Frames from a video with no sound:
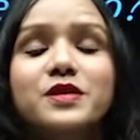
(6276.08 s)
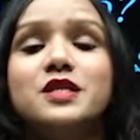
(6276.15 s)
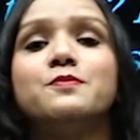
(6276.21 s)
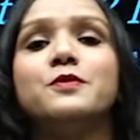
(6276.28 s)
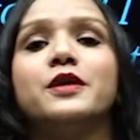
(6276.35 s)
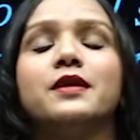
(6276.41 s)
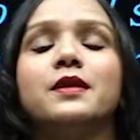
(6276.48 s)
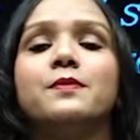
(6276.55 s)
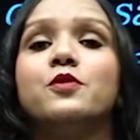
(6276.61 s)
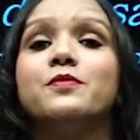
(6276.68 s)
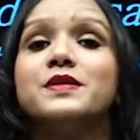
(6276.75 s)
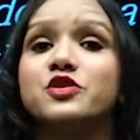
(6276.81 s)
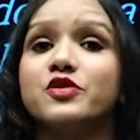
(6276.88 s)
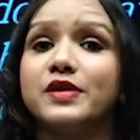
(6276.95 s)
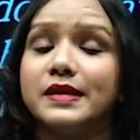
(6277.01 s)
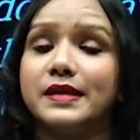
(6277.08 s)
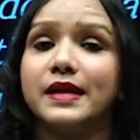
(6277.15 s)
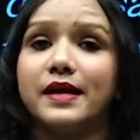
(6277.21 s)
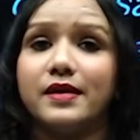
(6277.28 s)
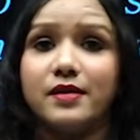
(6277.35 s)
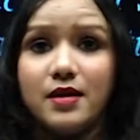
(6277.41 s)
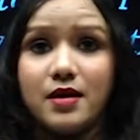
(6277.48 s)
particular poem is written
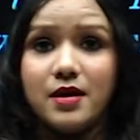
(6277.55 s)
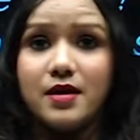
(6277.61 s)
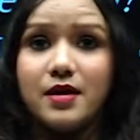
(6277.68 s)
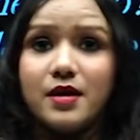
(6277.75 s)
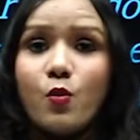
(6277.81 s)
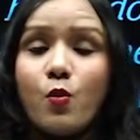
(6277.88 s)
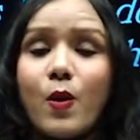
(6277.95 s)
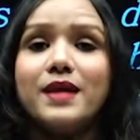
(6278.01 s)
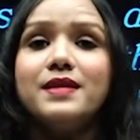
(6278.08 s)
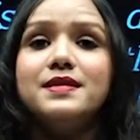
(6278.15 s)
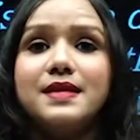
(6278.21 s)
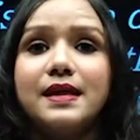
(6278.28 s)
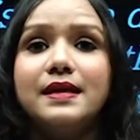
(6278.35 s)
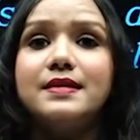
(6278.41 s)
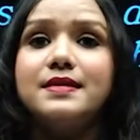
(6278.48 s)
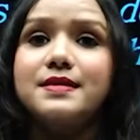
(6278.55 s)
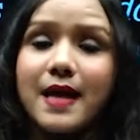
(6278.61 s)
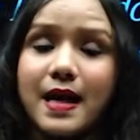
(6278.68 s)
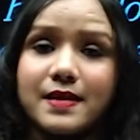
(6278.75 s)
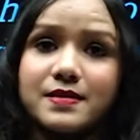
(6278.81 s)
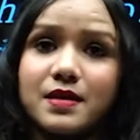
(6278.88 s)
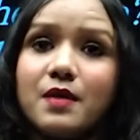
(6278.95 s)
in one single
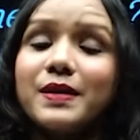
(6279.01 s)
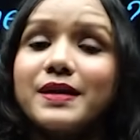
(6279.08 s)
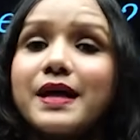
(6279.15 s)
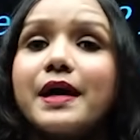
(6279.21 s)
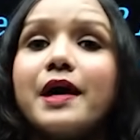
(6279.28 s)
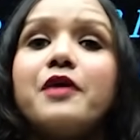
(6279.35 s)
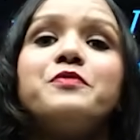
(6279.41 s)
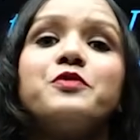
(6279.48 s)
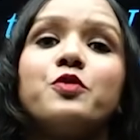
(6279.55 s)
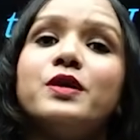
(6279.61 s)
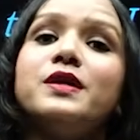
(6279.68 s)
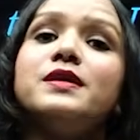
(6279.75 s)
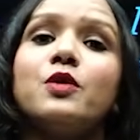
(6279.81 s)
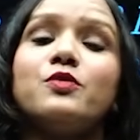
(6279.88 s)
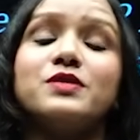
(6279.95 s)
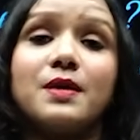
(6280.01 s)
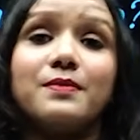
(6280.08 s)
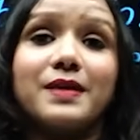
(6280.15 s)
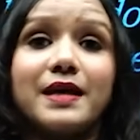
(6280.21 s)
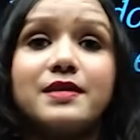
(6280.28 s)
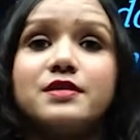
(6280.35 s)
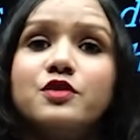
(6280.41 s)
stanza, but I have broken down some
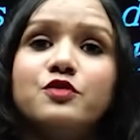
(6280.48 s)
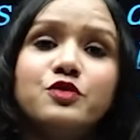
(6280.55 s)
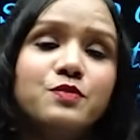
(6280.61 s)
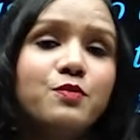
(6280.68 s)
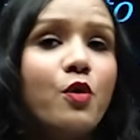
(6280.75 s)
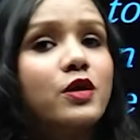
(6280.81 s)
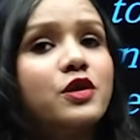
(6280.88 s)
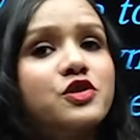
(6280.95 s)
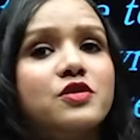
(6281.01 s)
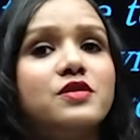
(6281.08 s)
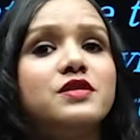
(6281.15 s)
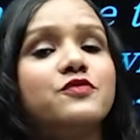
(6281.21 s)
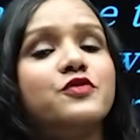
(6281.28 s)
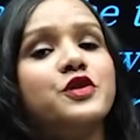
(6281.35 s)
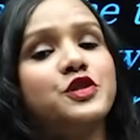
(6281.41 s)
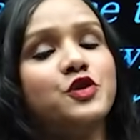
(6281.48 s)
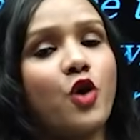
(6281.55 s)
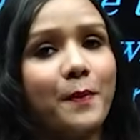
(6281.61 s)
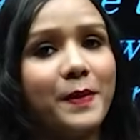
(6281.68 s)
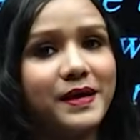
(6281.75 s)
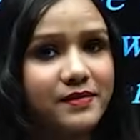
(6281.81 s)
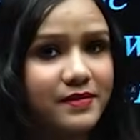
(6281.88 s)
lines into smaller chunks for your
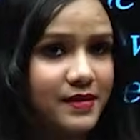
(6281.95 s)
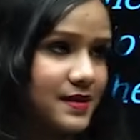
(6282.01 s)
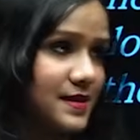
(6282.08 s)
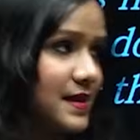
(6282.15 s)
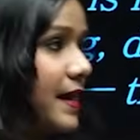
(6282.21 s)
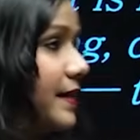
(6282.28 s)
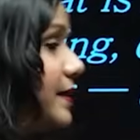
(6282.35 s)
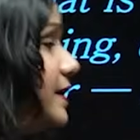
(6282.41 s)
better understanding.